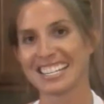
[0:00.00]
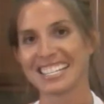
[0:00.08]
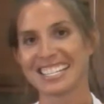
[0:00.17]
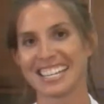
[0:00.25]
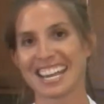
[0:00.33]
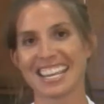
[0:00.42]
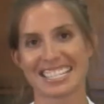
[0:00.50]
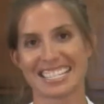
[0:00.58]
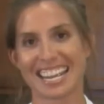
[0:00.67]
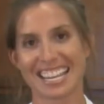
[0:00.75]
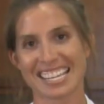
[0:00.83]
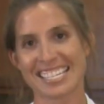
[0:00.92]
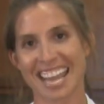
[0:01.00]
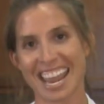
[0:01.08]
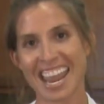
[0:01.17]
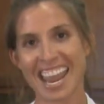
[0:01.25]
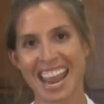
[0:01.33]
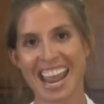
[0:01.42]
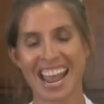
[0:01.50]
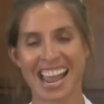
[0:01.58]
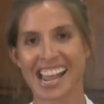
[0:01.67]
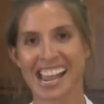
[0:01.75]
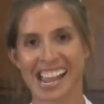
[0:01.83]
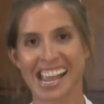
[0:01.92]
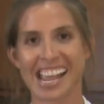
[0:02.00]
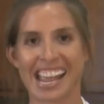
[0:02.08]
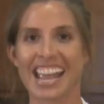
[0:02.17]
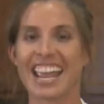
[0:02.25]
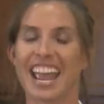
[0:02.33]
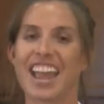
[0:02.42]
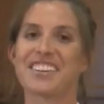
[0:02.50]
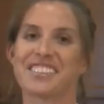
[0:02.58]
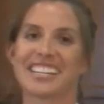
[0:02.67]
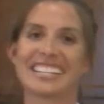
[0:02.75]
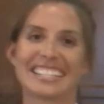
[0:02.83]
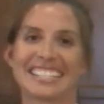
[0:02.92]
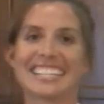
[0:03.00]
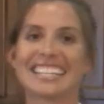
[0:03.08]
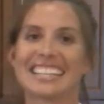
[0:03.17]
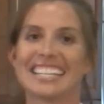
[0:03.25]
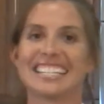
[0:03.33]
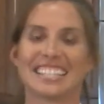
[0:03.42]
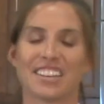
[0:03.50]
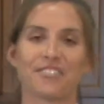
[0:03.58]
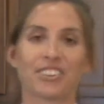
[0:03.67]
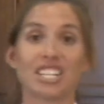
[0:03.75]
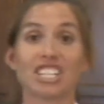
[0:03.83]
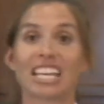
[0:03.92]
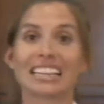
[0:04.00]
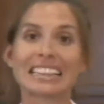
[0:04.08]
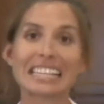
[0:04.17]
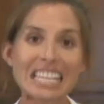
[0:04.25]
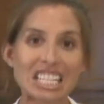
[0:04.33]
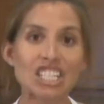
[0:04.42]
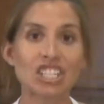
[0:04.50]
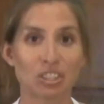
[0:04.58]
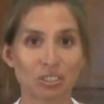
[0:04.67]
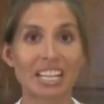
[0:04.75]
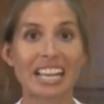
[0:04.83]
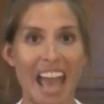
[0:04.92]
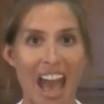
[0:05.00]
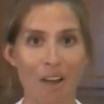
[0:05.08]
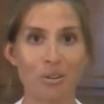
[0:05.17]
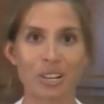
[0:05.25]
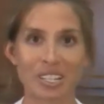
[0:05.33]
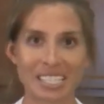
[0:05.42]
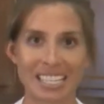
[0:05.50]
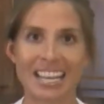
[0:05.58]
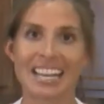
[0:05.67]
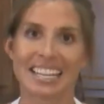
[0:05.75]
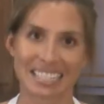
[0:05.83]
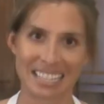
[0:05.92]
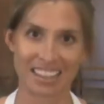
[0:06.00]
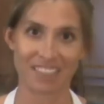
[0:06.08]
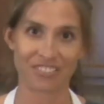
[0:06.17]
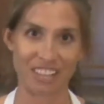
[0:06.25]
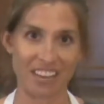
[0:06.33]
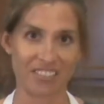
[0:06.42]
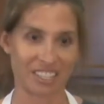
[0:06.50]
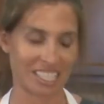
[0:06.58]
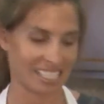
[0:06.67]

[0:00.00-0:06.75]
Shaky, shaky, shaky. And we're gonna stick these in the fridge at least 3 hours to let the flavors